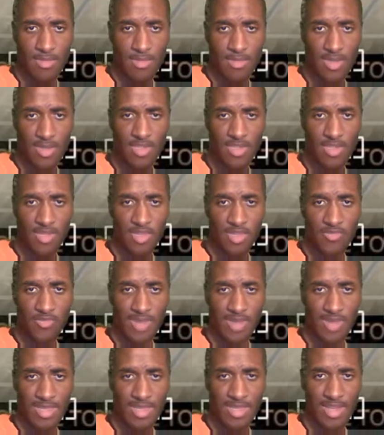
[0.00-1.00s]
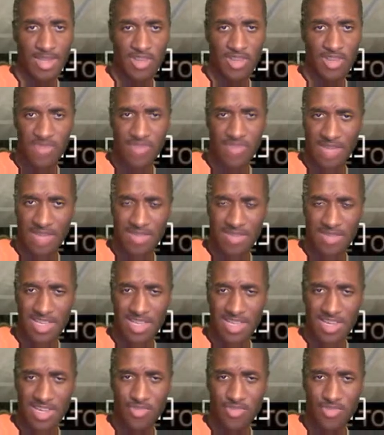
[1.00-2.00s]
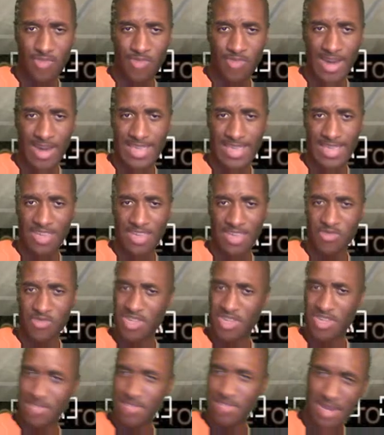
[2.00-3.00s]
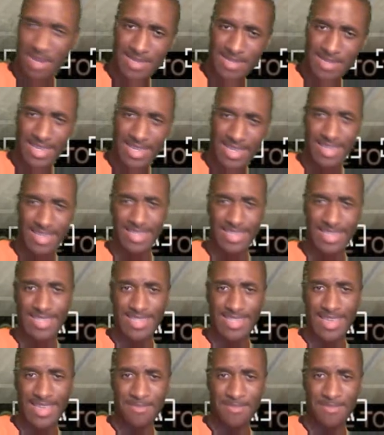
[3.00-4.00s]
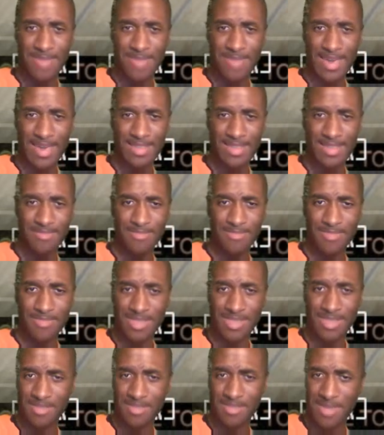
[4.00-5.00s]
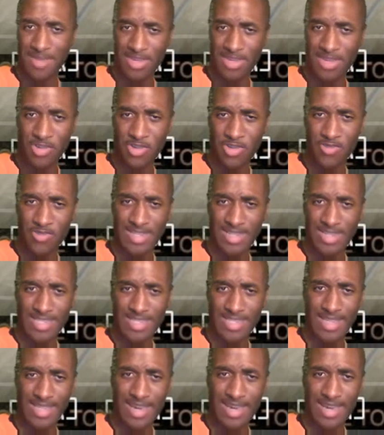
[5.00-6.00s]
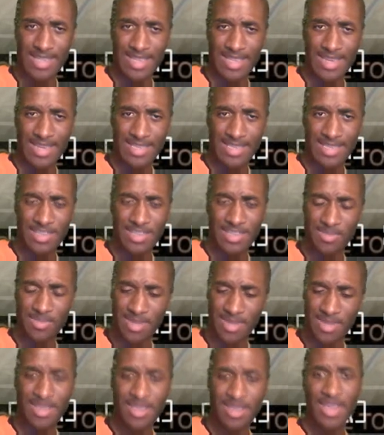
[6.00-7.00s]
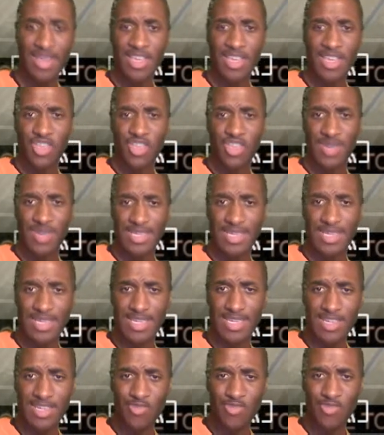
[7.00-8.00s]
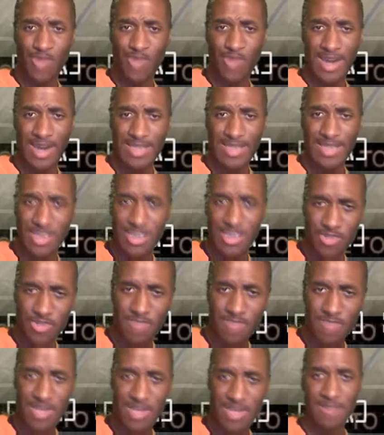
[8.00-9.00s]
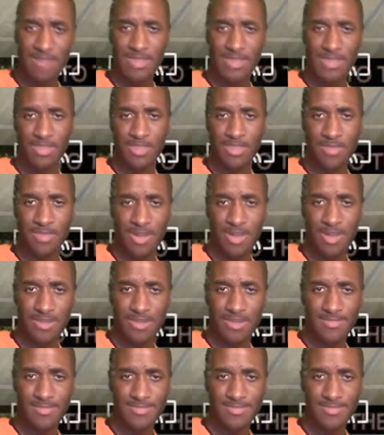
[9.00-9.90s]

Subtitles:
So right there, you have a good wide angle. You could probably take a step back, but depending on where the sideline is. But you got a good wide angle. You're mirroring the ball.